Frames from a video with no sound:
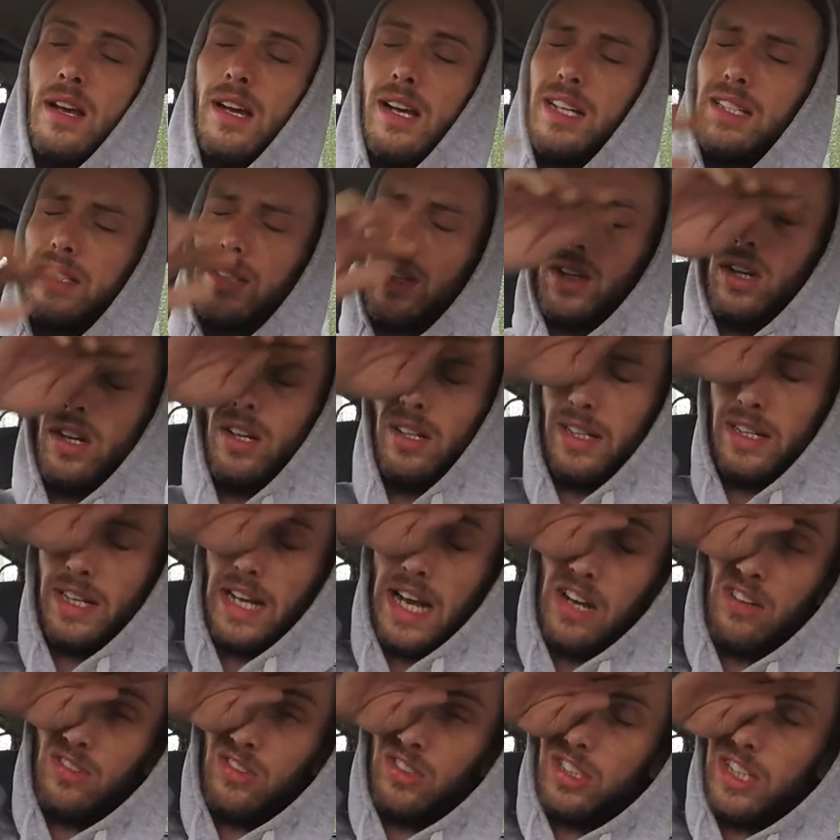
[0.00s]
There's a lot of
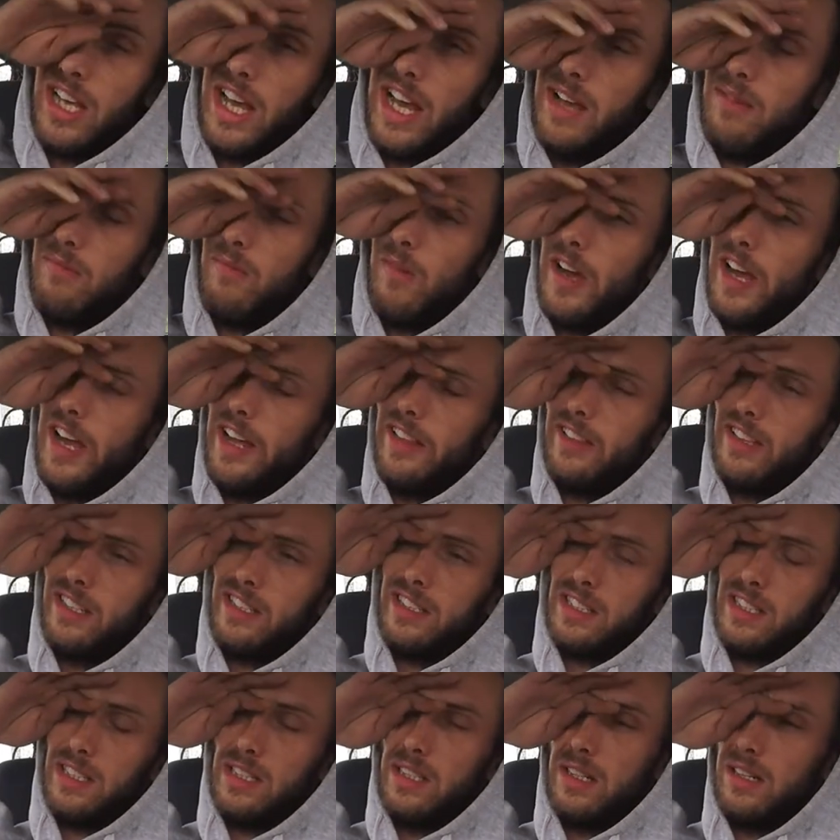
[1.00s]
doubt set in my head
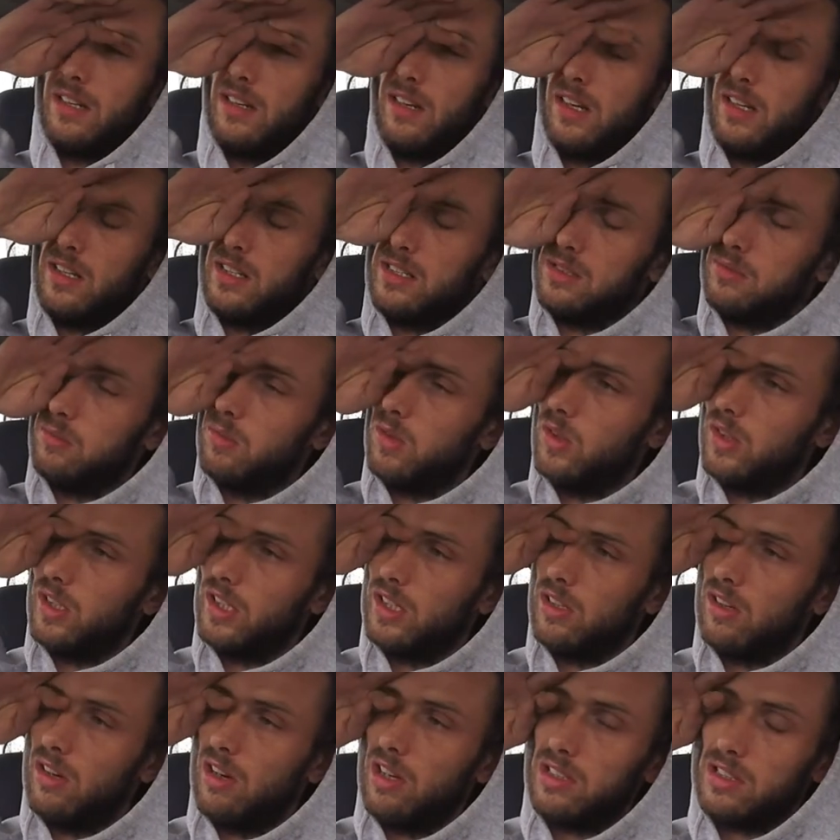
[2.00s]
this
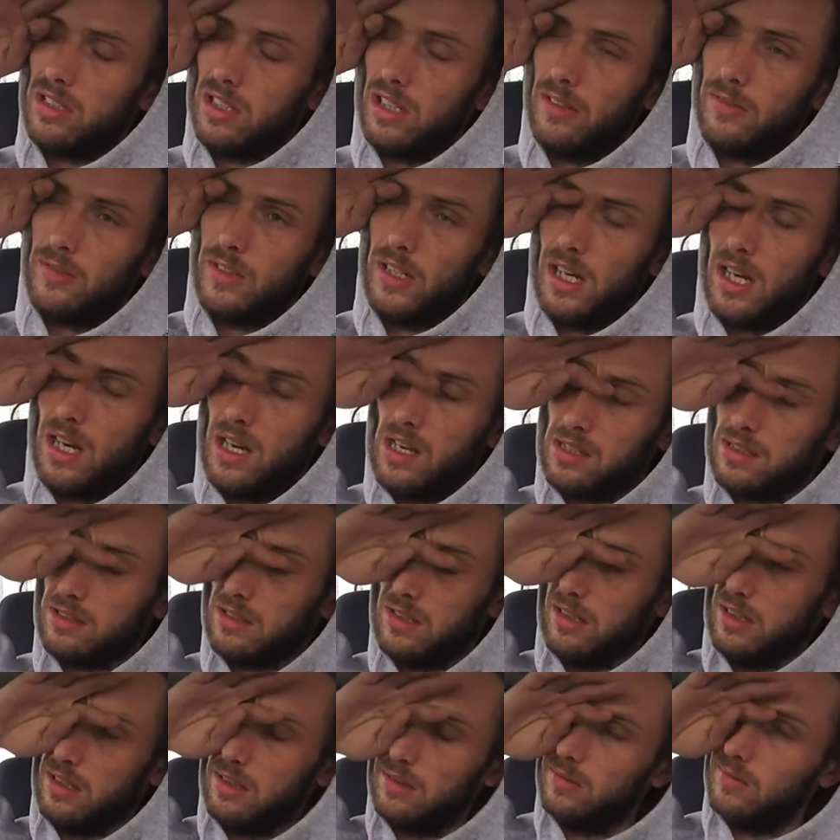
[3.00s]
morning, guys, after last
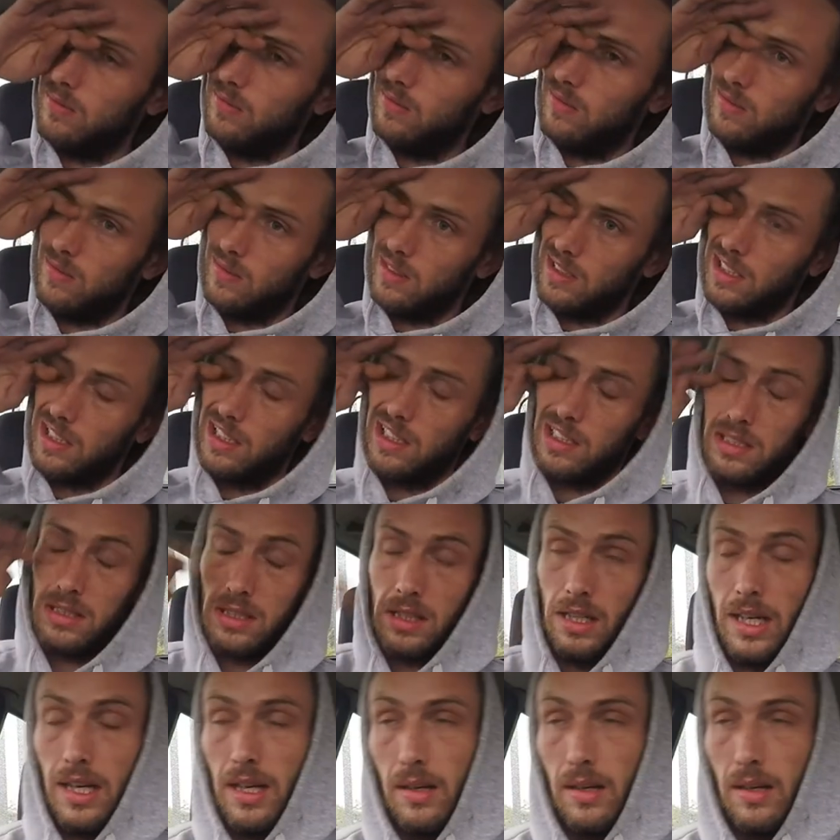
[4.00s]
night, because